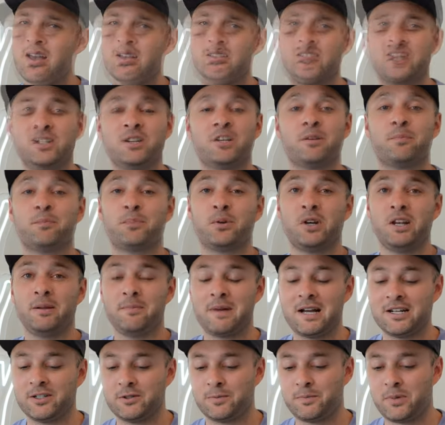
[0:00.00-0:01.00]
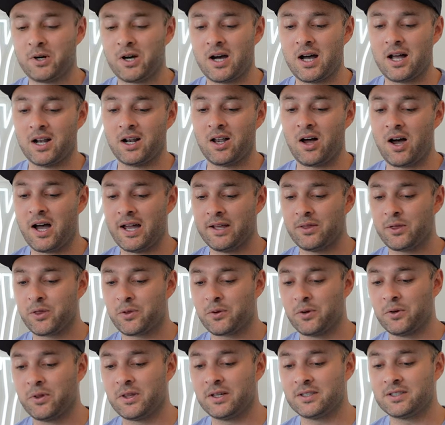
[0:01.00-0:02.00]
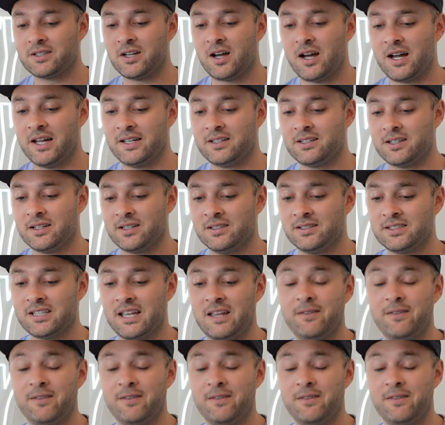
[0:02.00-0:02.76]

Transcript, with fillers: So you can pretty much put a line through the Titans.